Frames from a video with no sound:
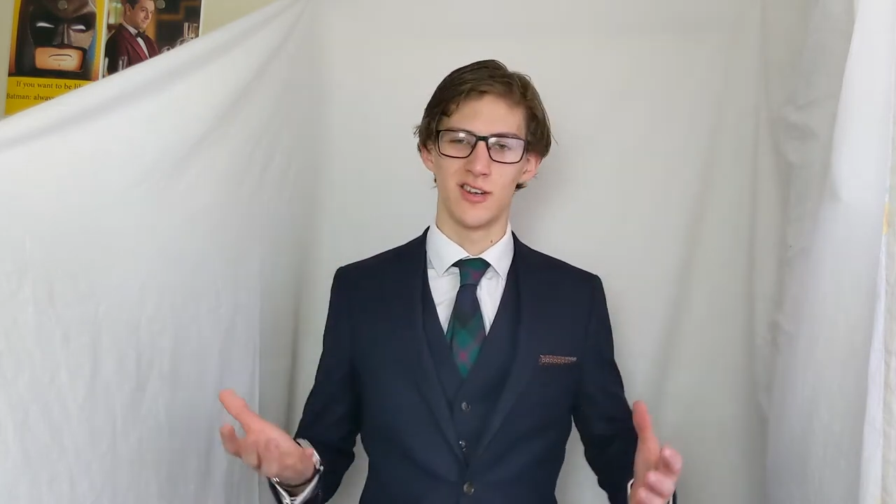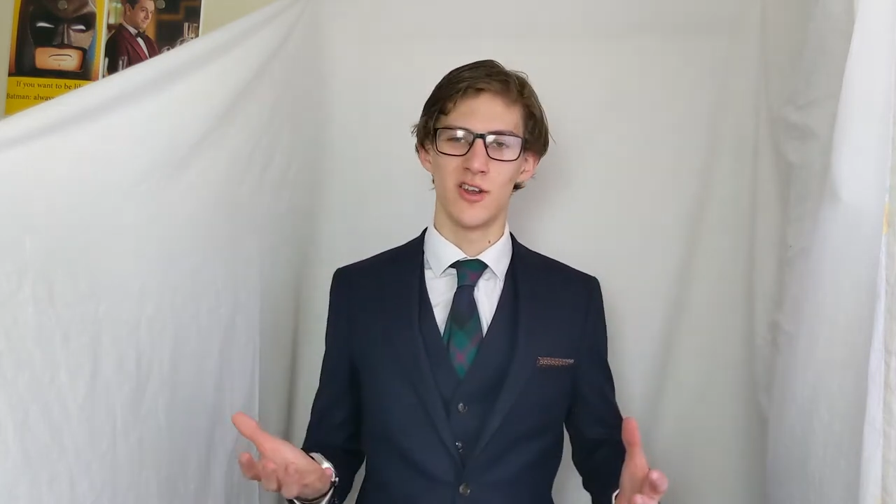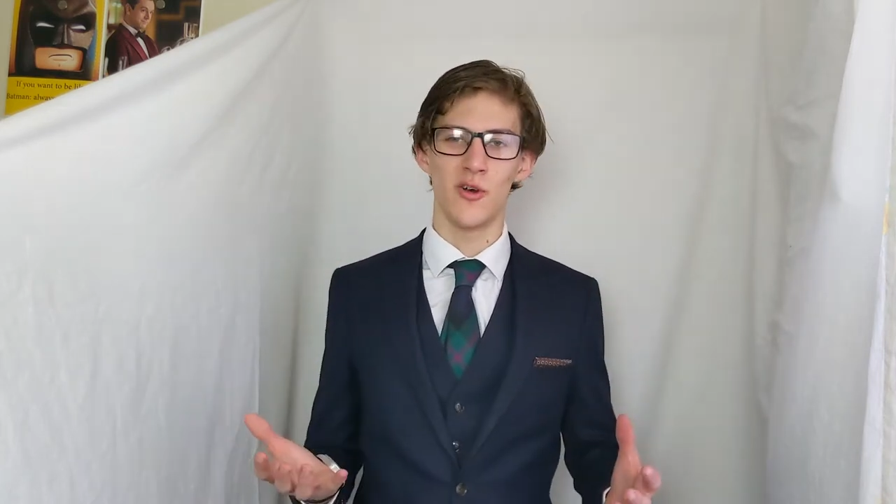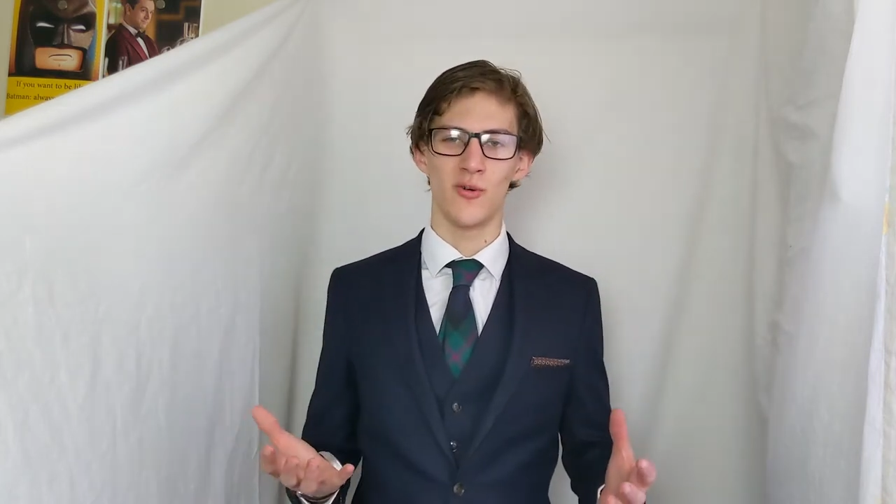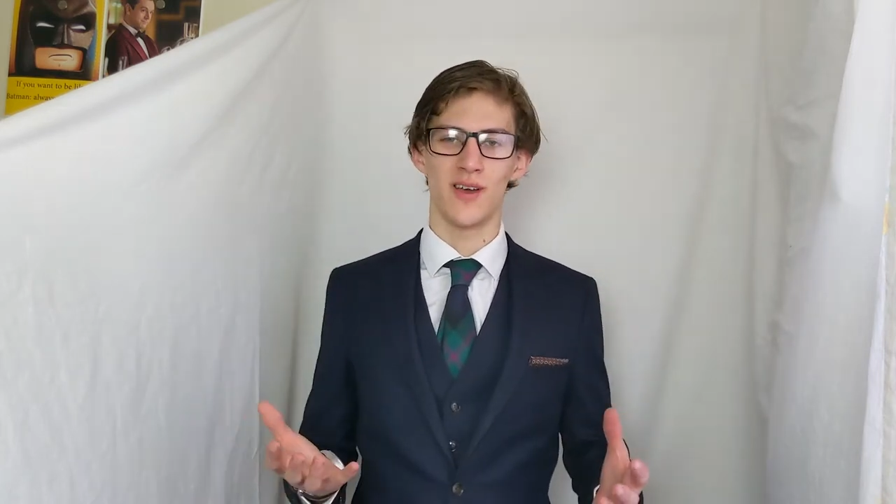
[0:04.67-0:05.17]

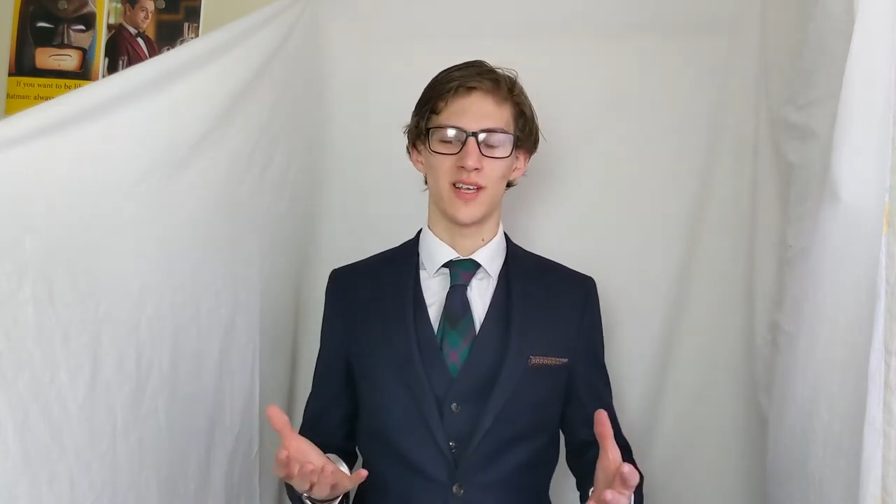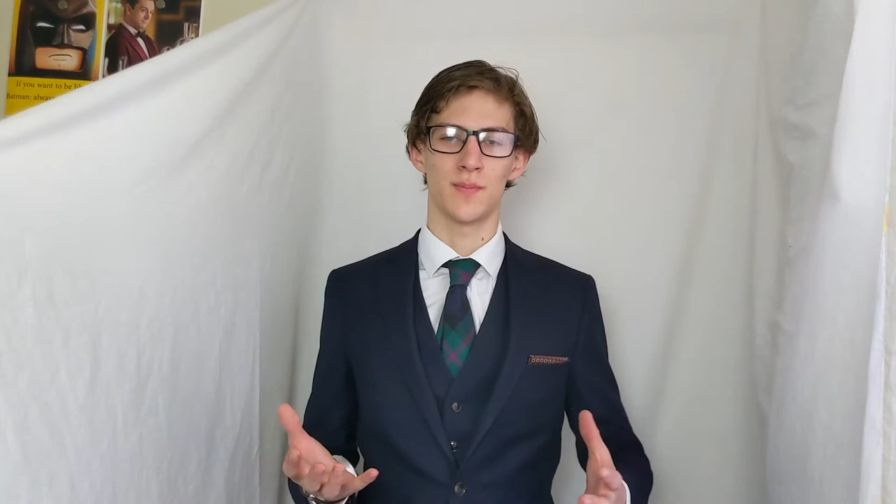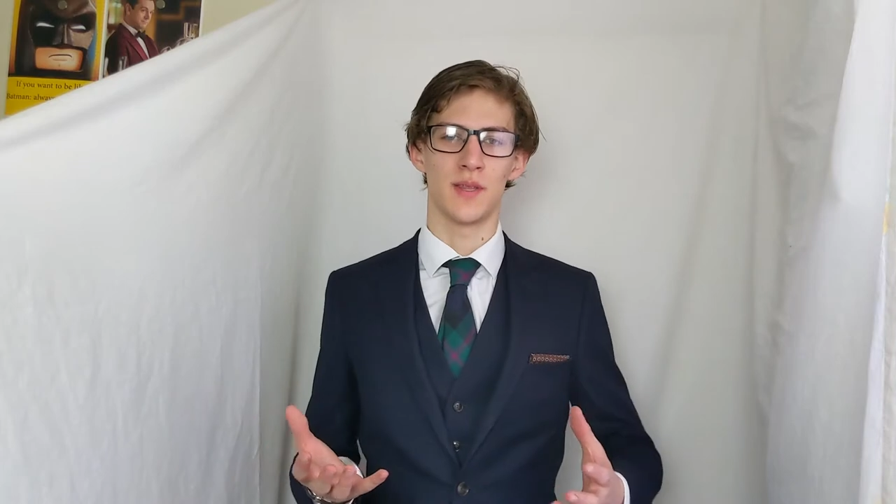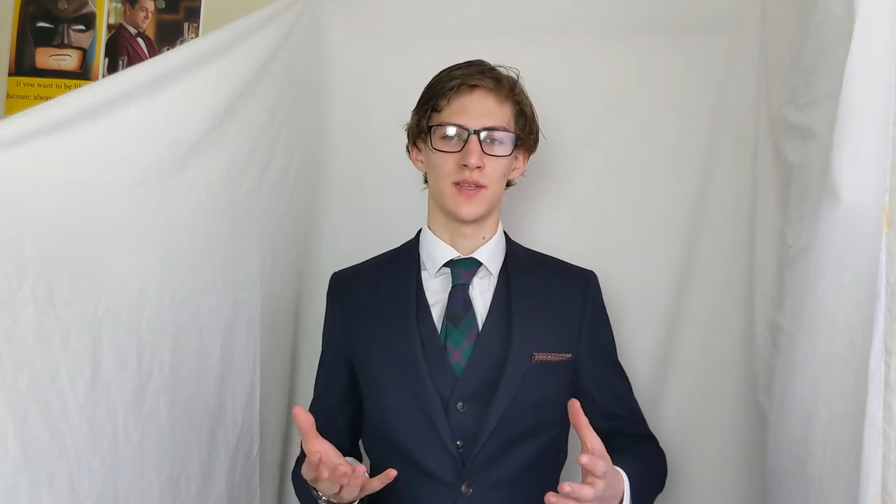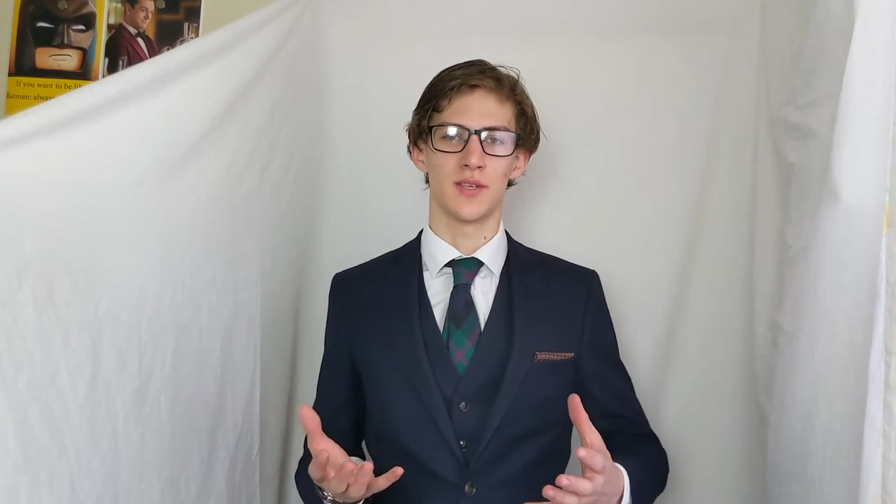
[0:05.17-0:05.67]
no
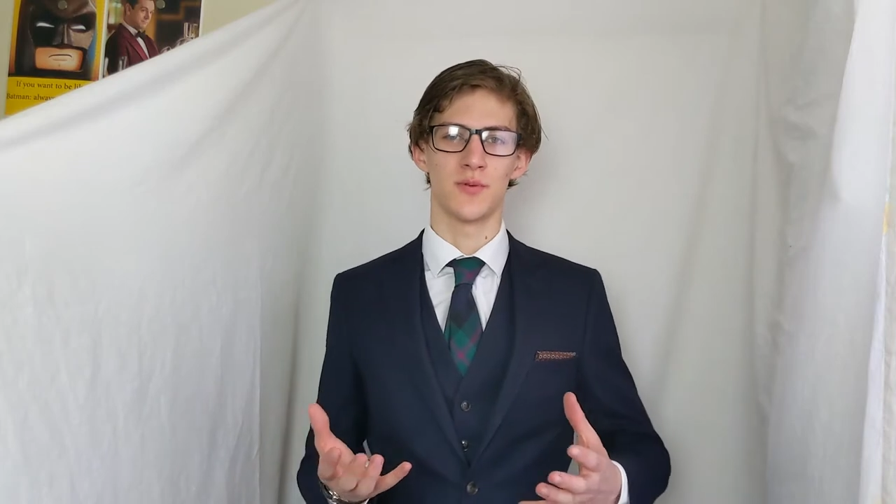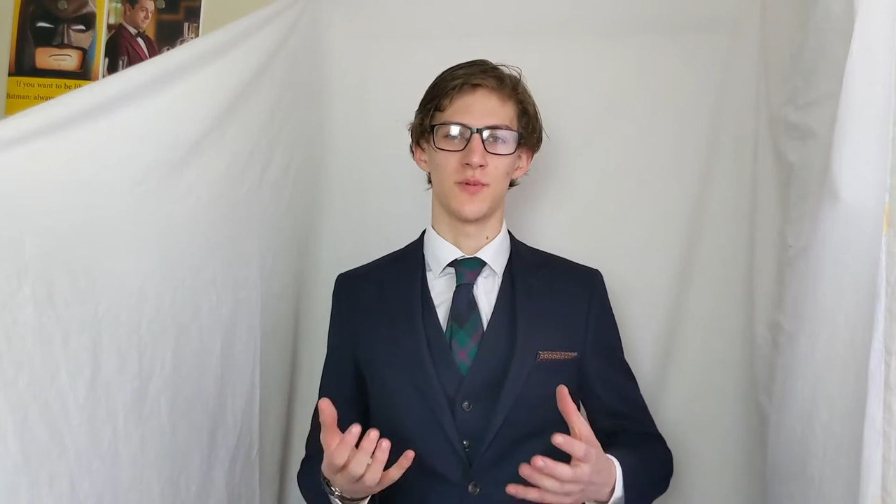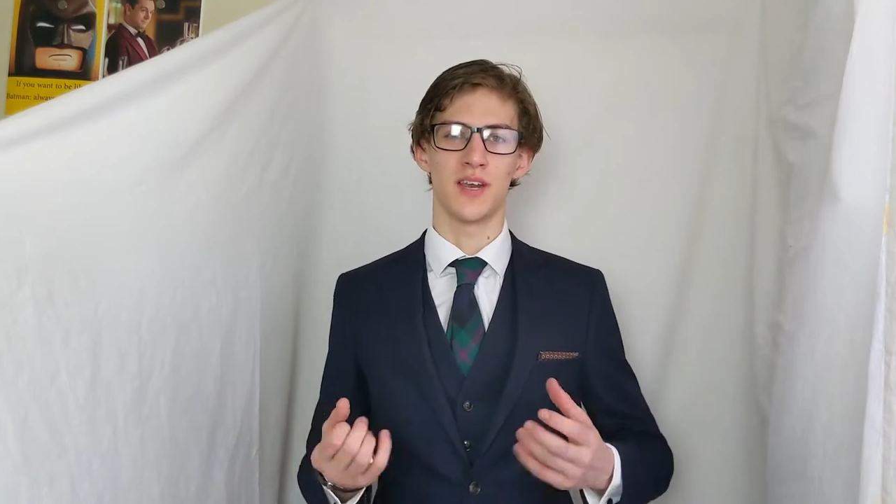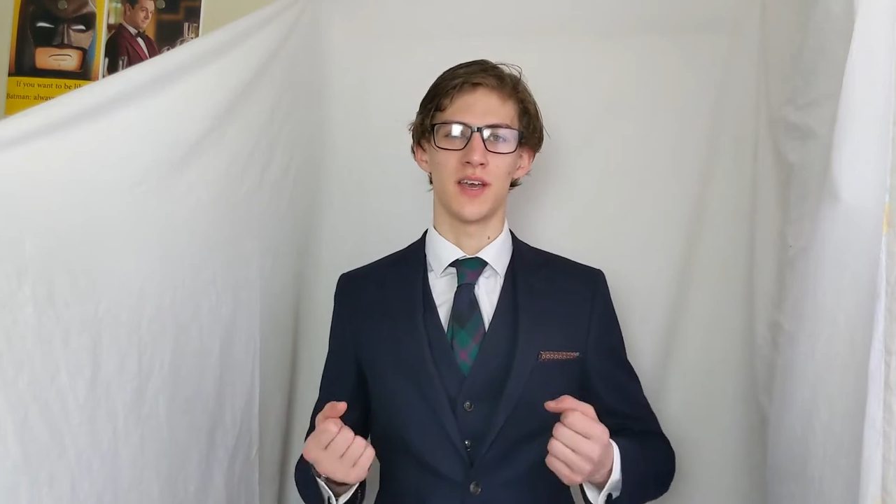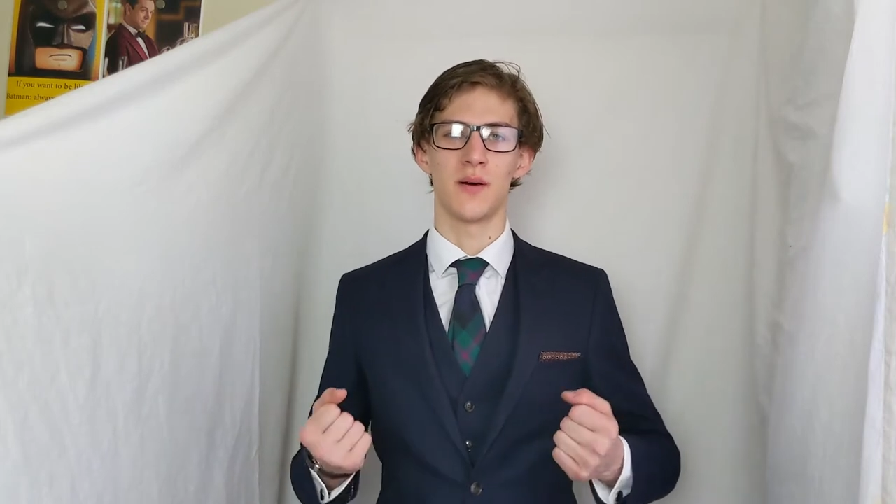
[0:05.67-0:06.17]
expense
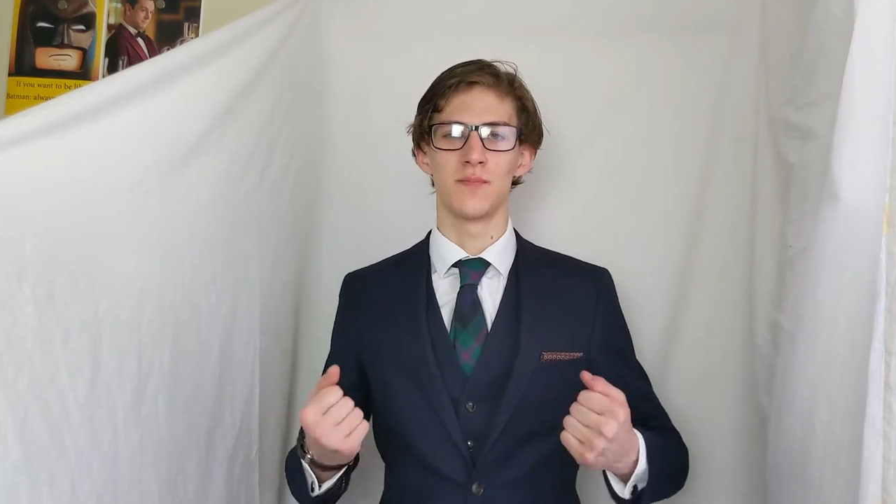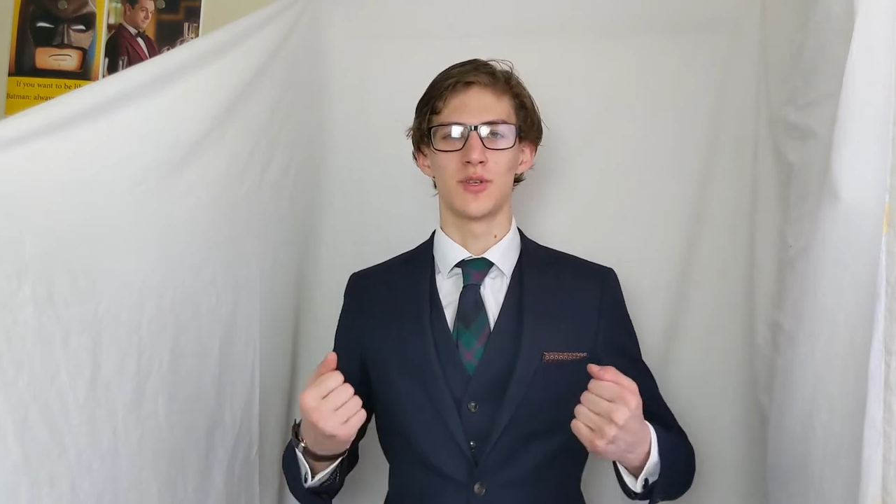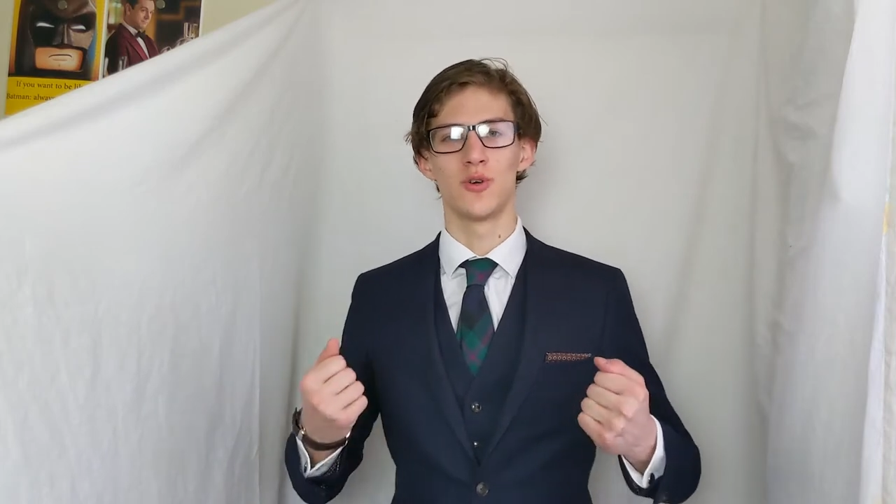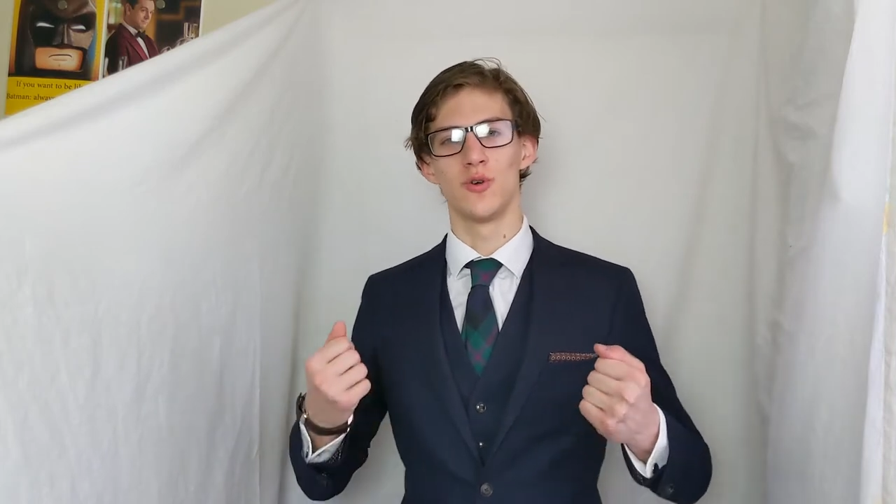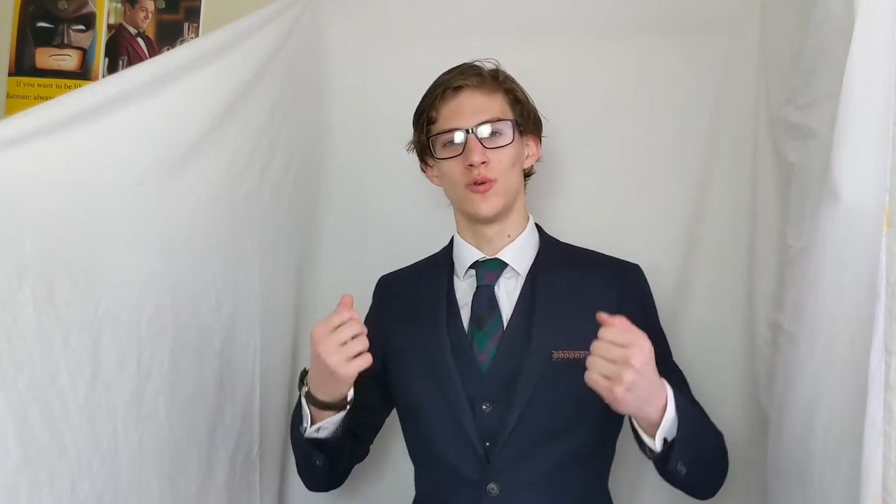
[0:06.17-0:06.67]
when it comes
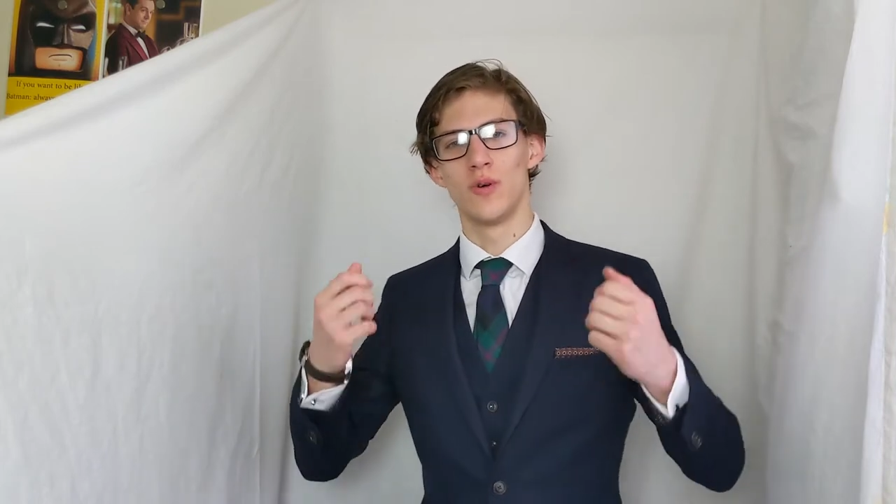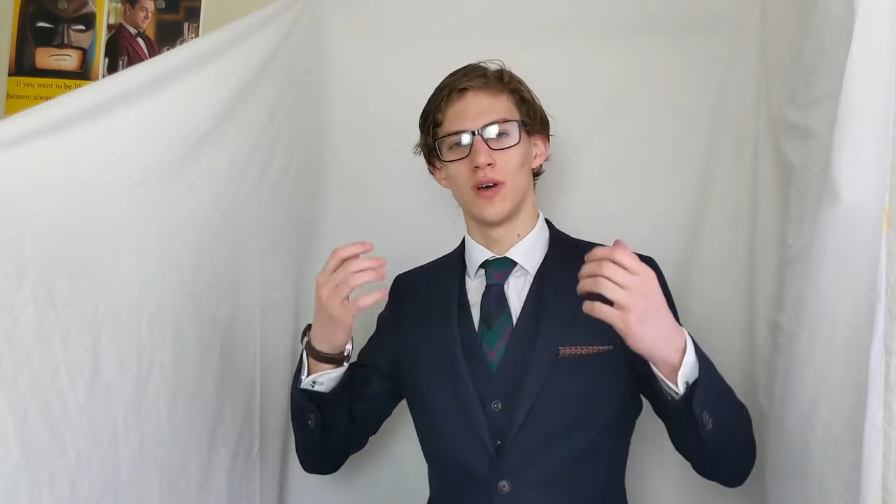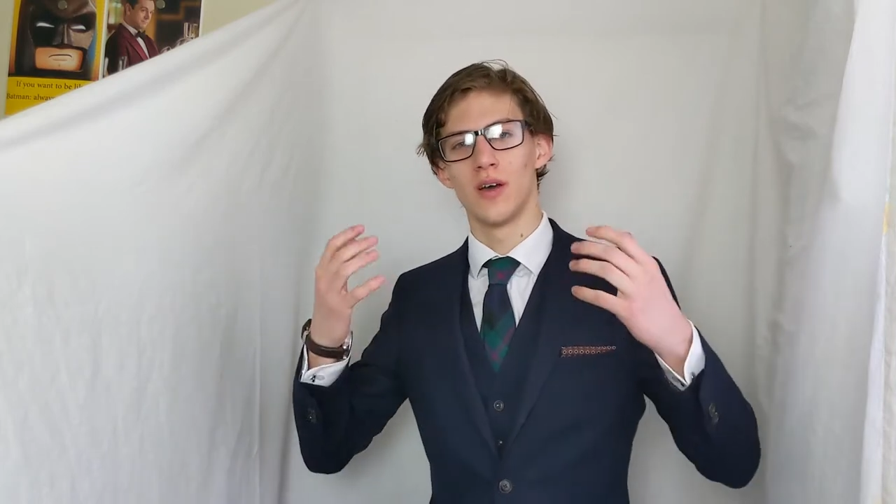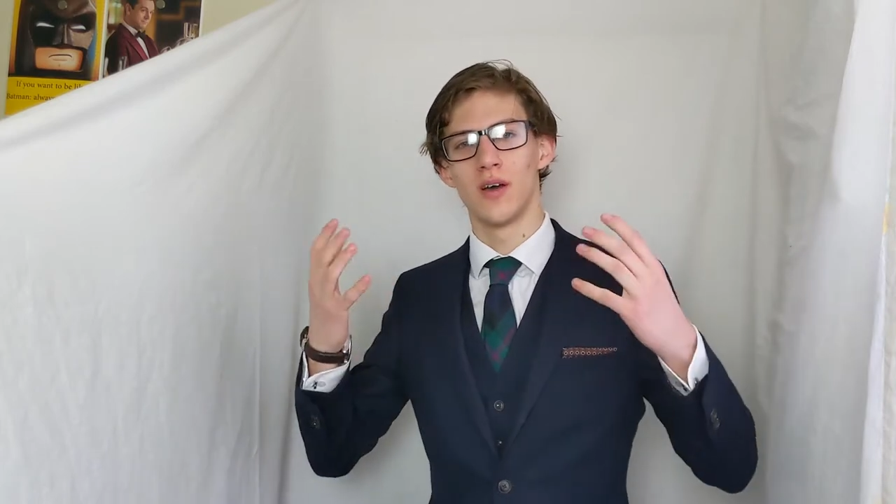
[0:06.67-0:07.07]
to